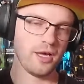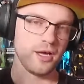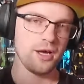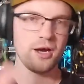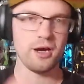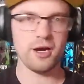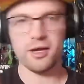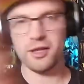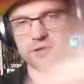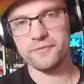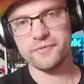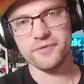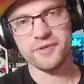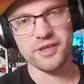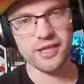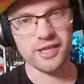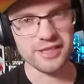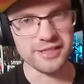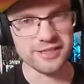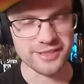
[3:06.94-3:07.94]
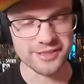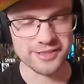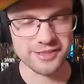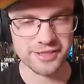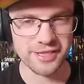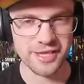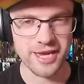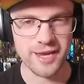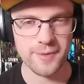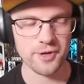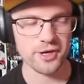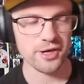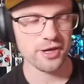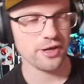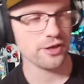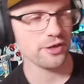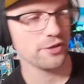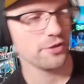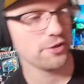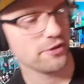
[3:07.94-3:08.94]
all of the
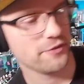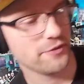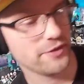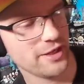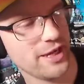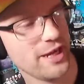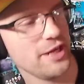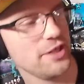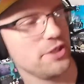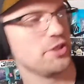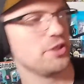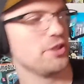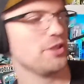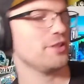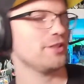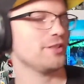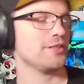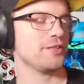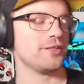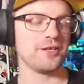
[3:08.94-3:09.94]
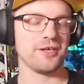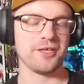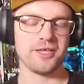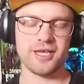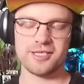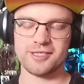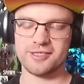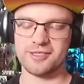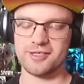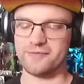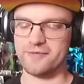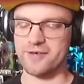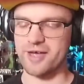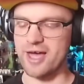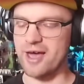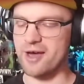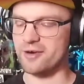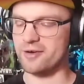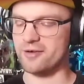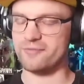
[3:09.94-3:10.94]
disclaimer notifications and all that stuff
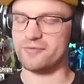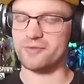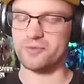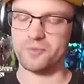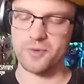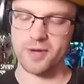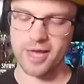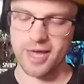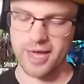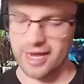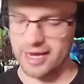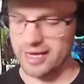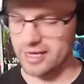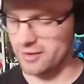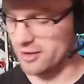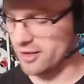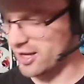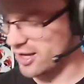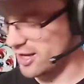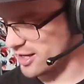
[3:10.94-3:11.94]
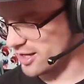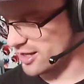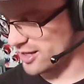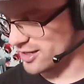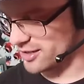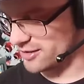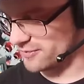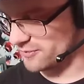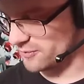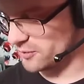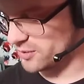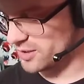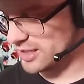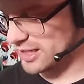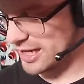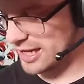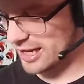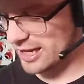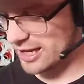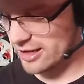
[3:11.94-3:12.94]
out of the way,
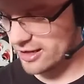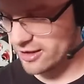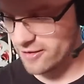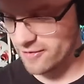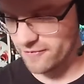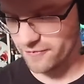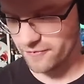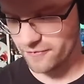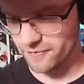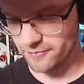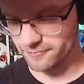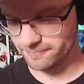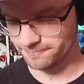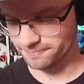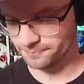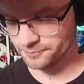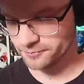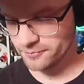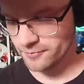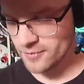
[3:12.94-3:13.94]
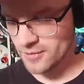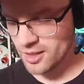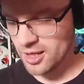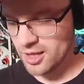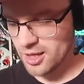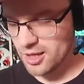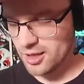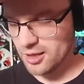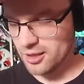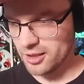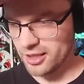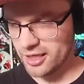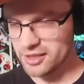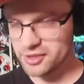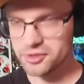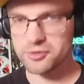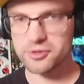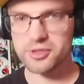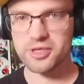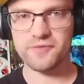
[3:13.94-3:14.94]
we have
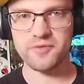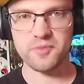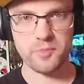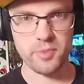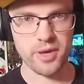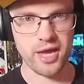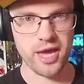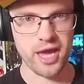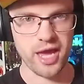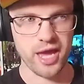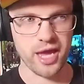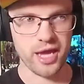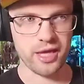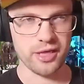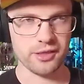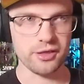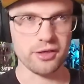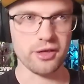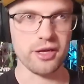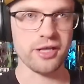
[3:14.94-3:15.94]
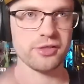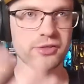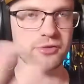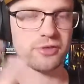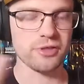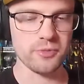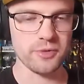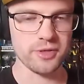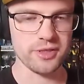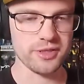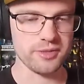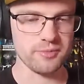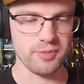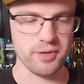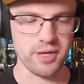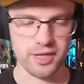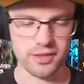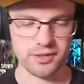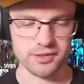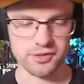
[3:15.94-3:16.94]
history of the band or history with the
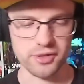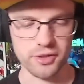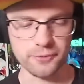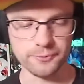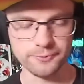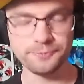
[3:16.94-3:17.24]
band. So